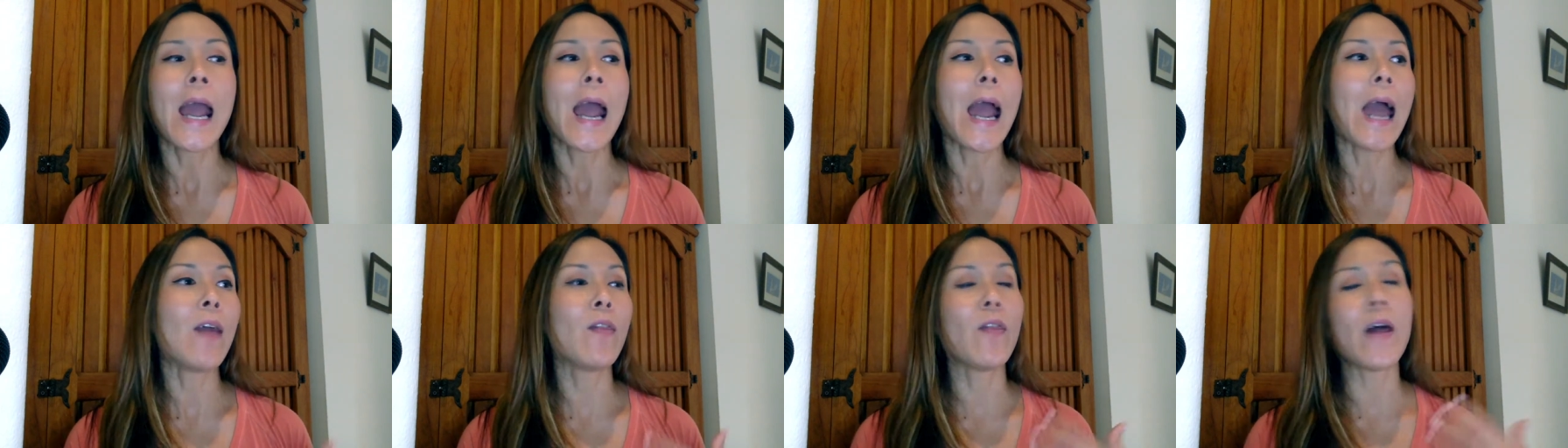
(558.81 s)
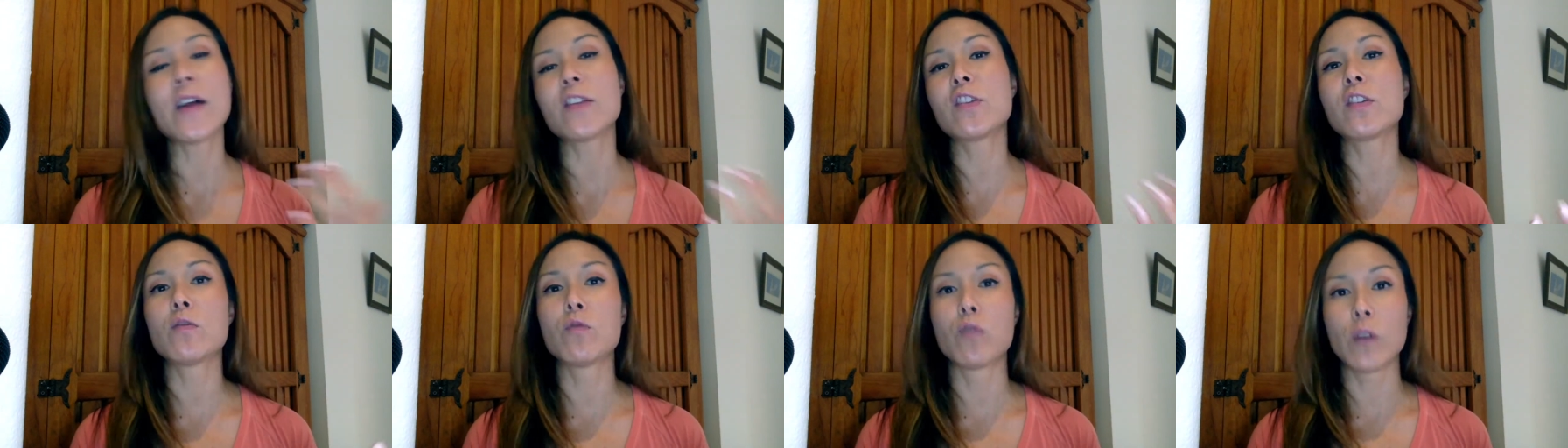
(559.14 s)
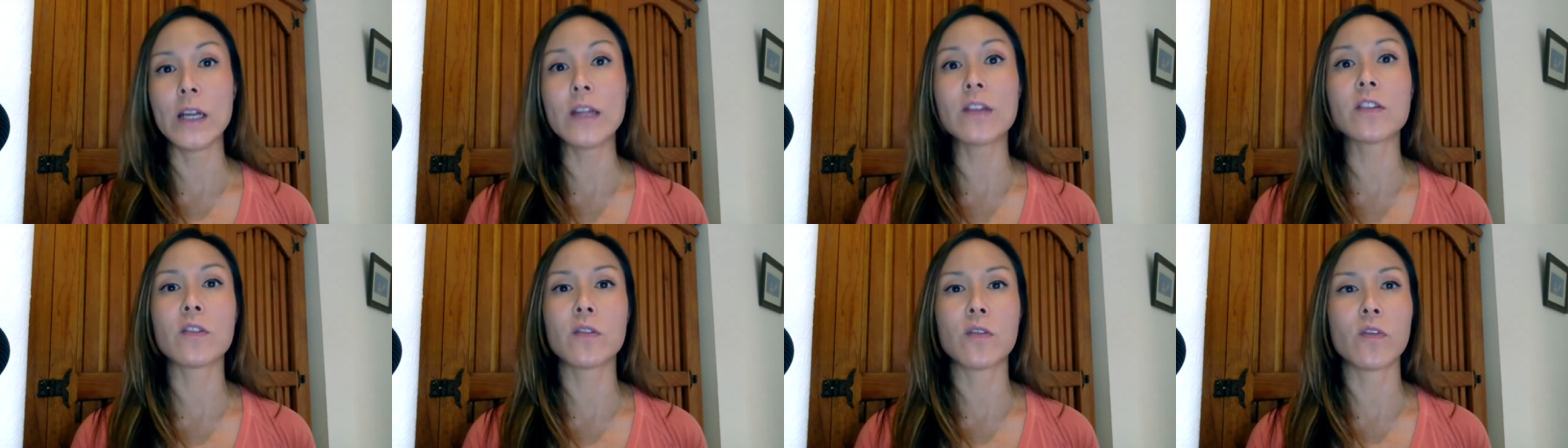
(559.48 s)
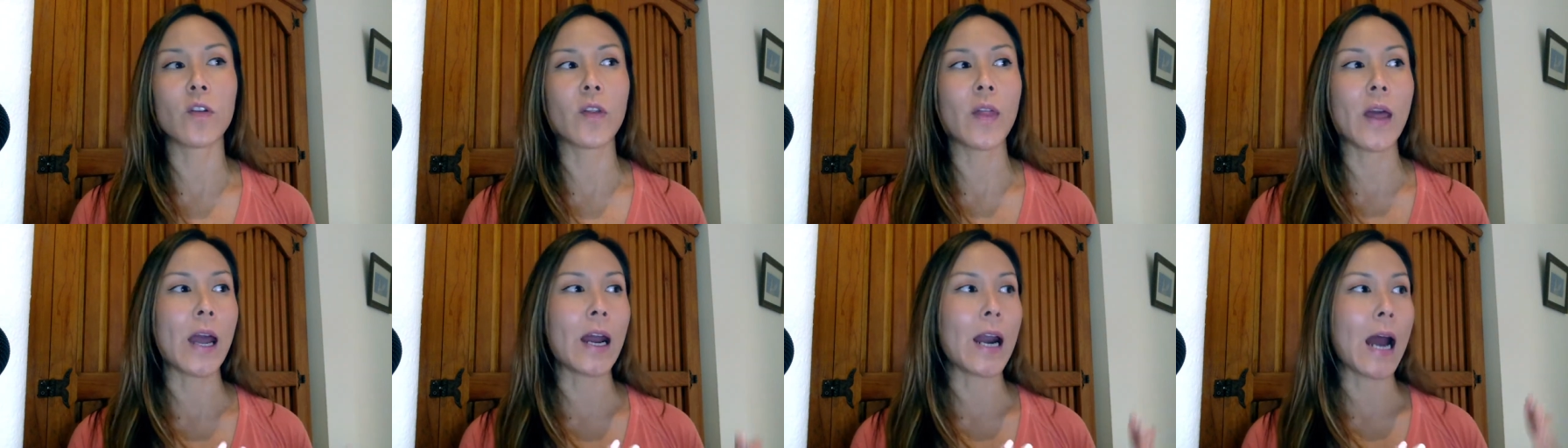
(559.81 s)
And that's a reason
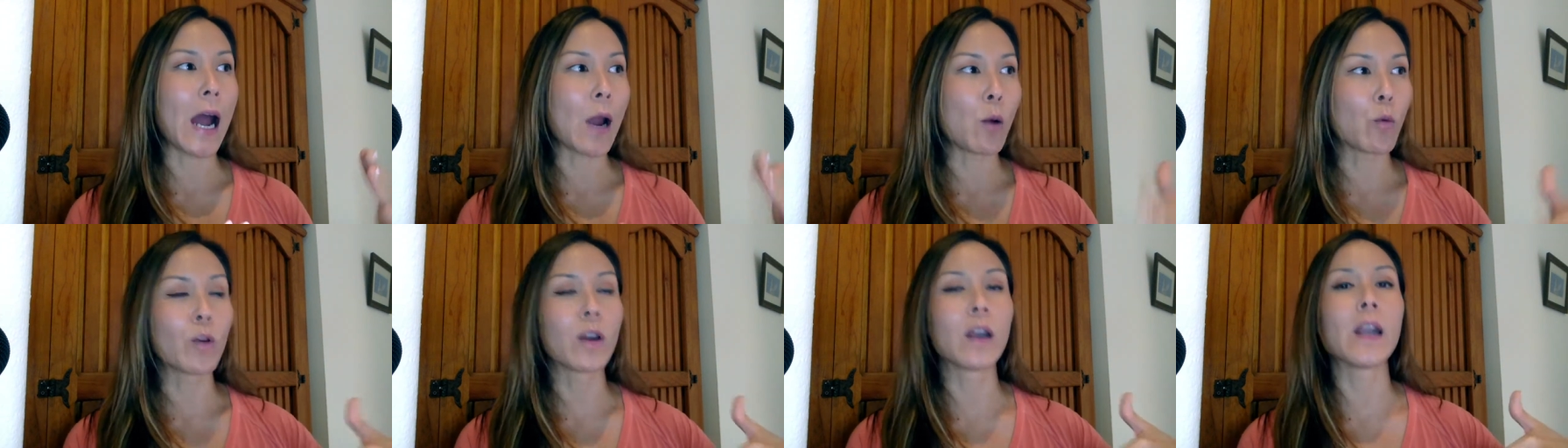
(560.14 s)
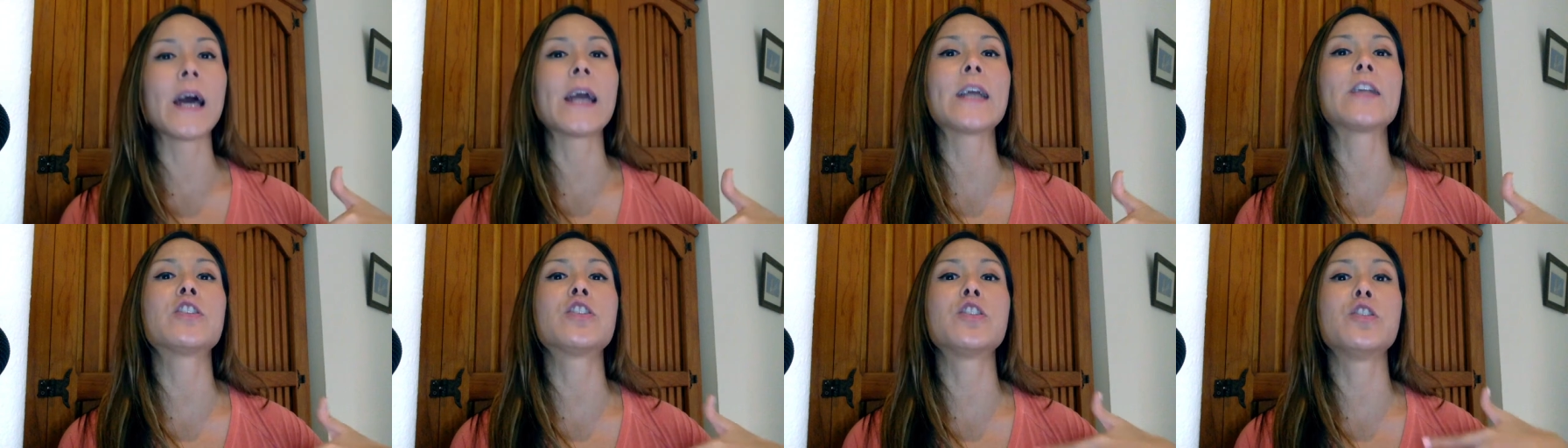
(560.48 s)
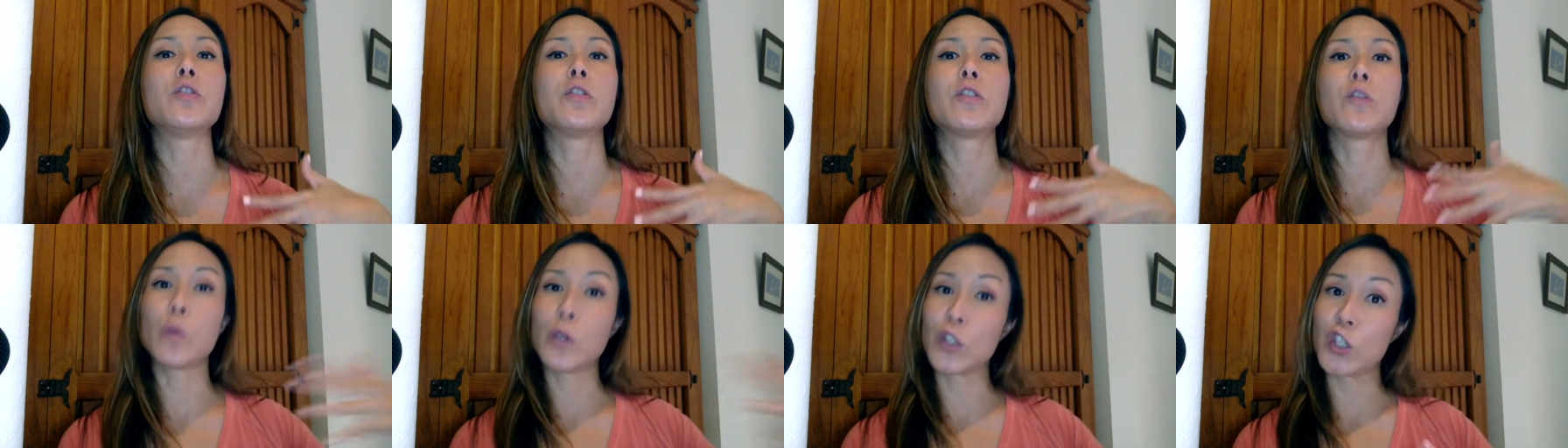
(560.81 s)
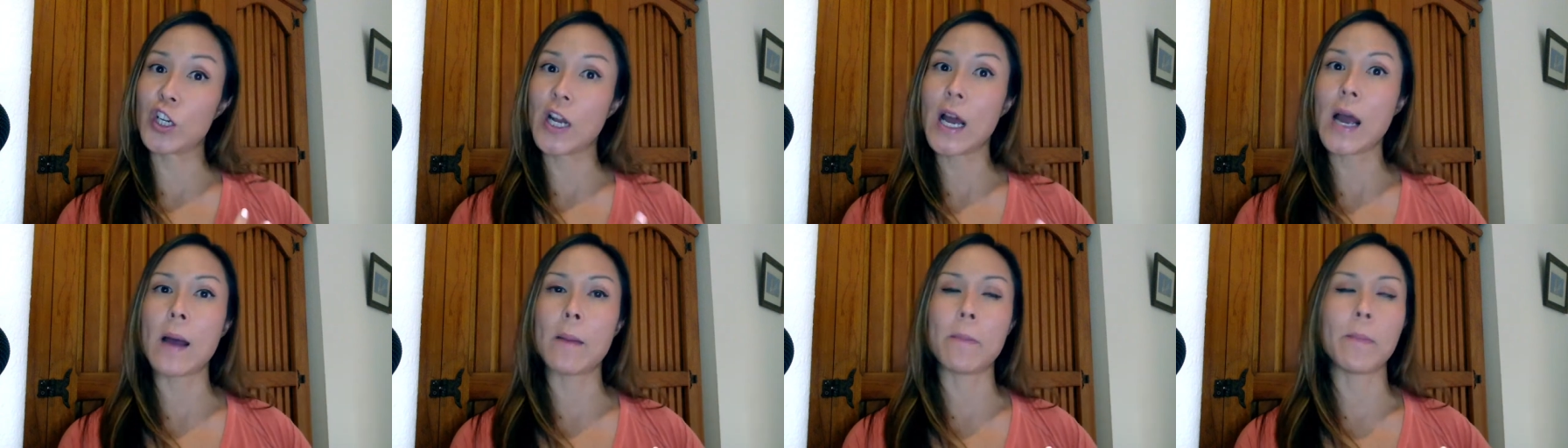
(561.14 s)
for that. I would like to switch
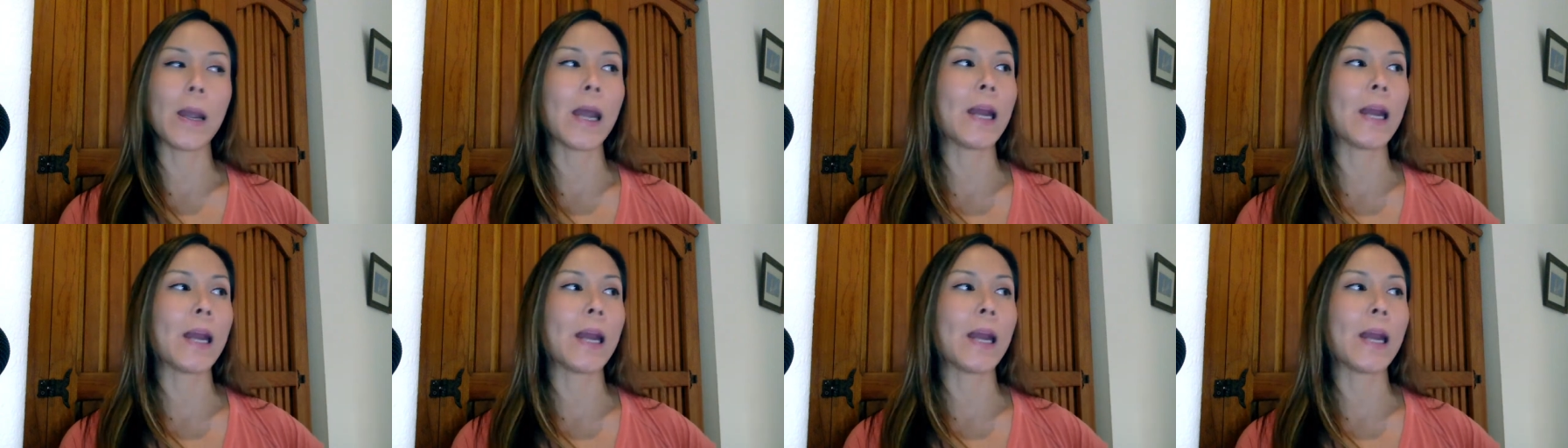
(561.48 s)
it up